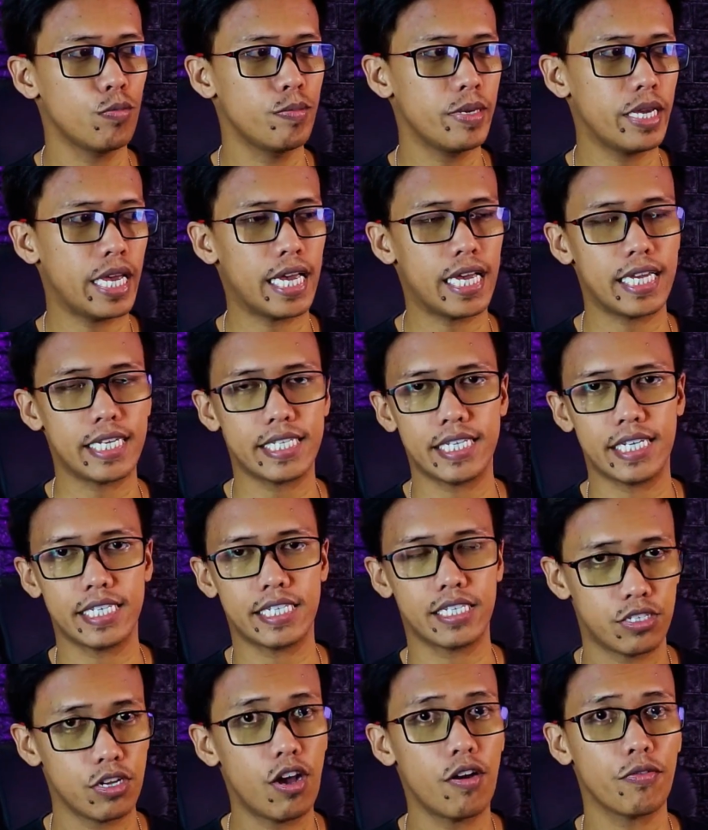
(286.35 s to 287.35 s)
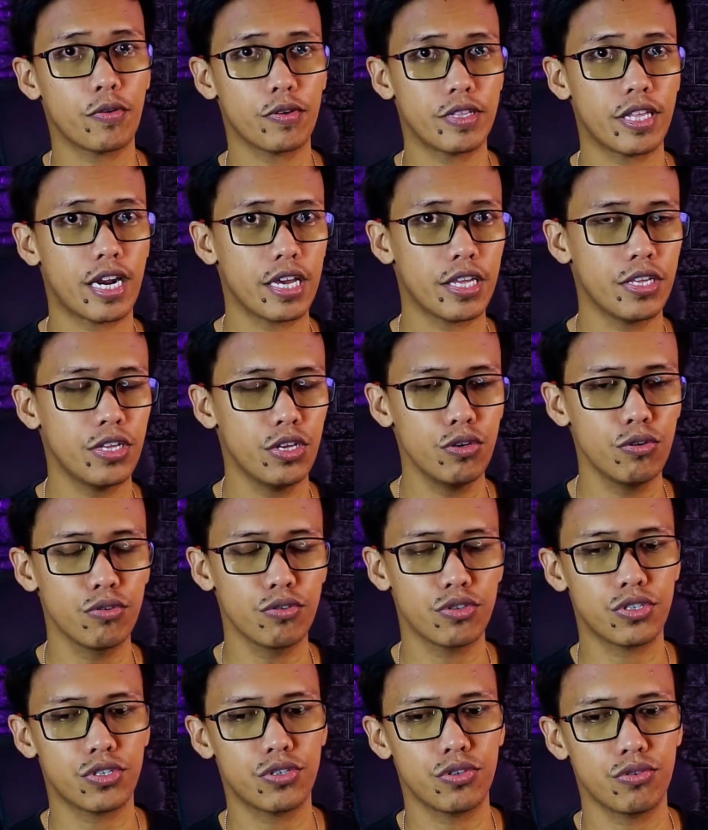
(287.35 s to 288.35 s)
OBS is a software that I
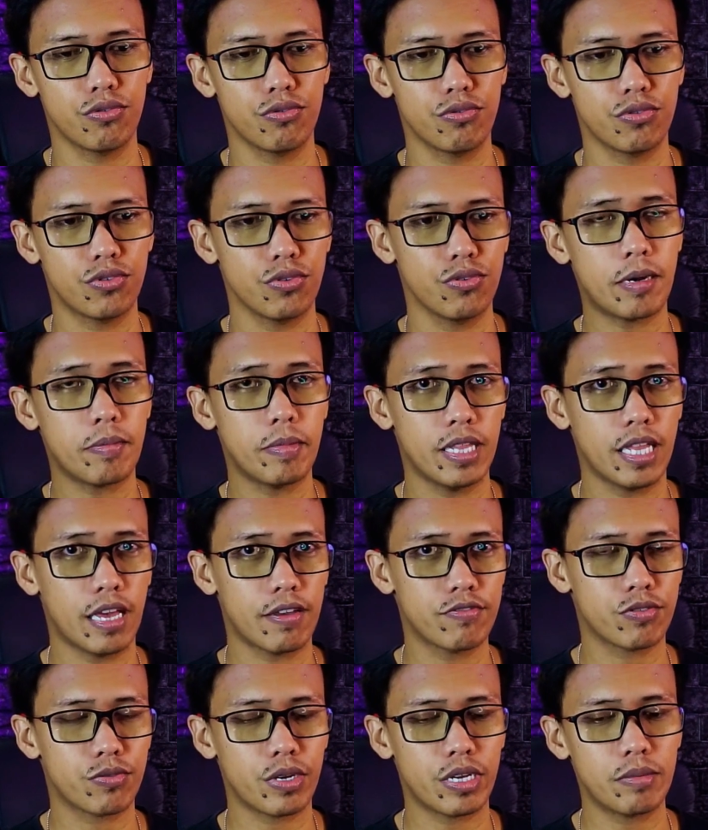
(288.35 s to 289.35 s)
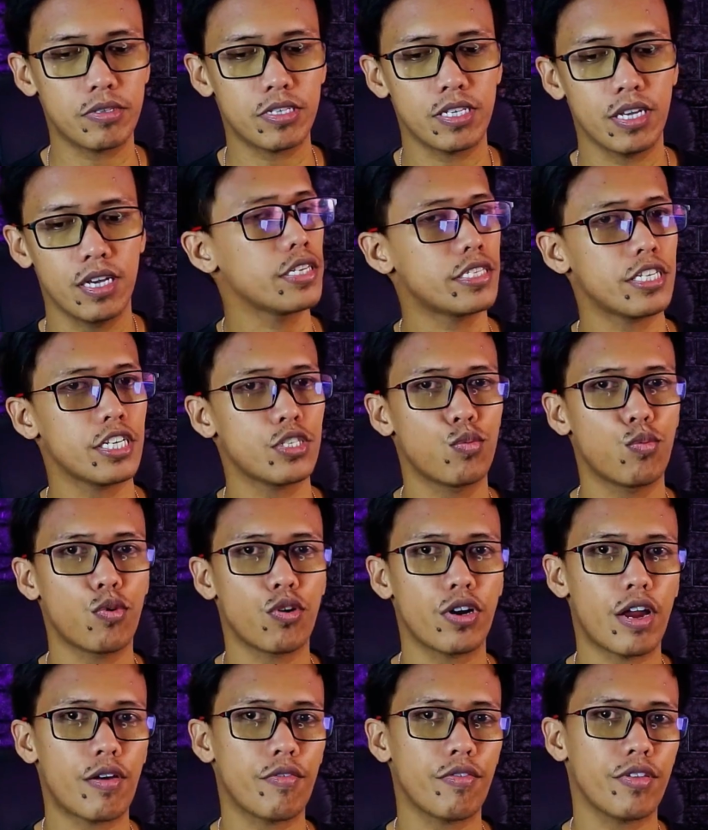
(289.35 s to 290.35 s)
use to set up my live streams. This is
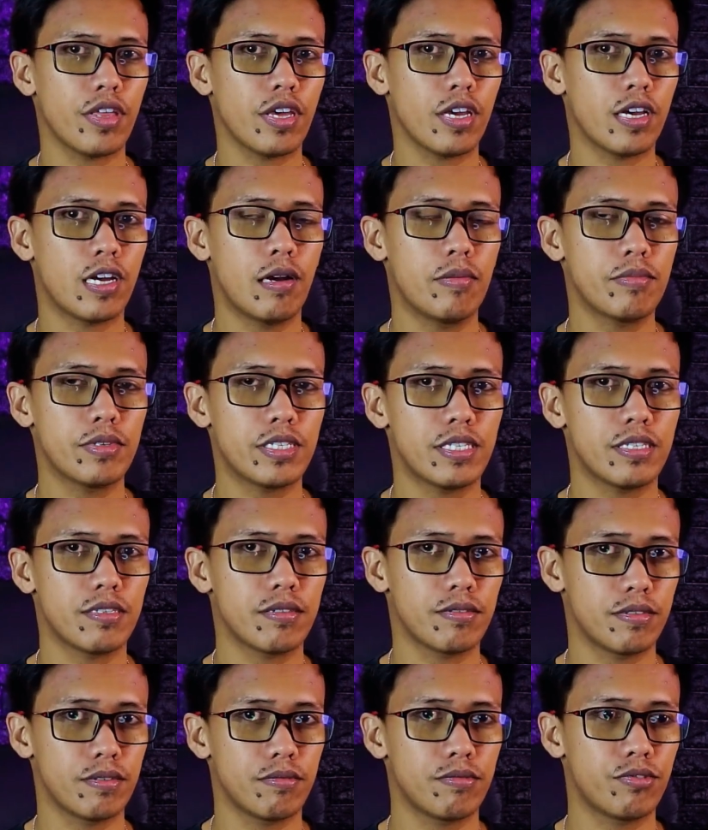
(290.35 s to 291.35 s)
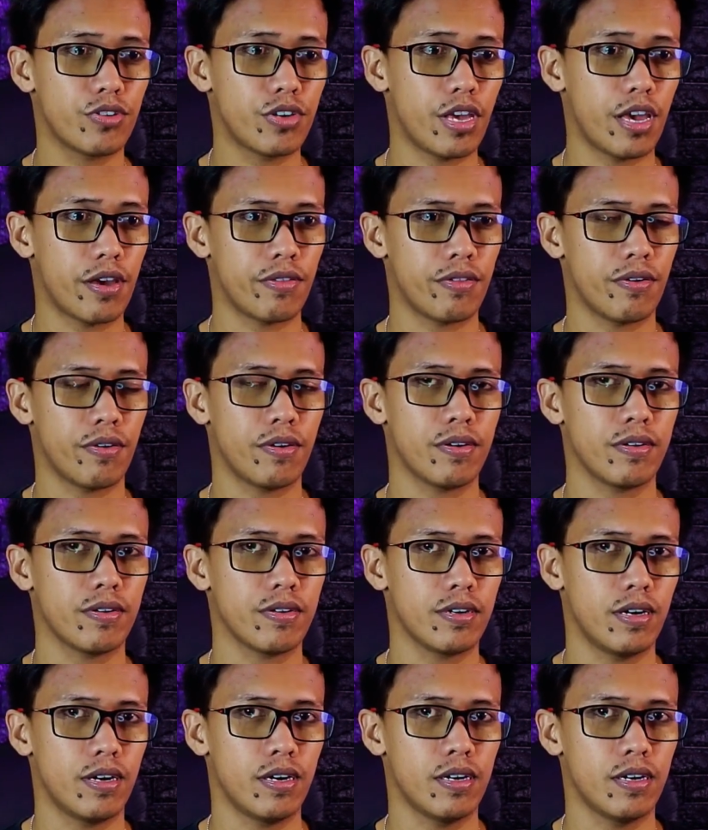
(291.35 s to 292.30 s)
where everything comes together.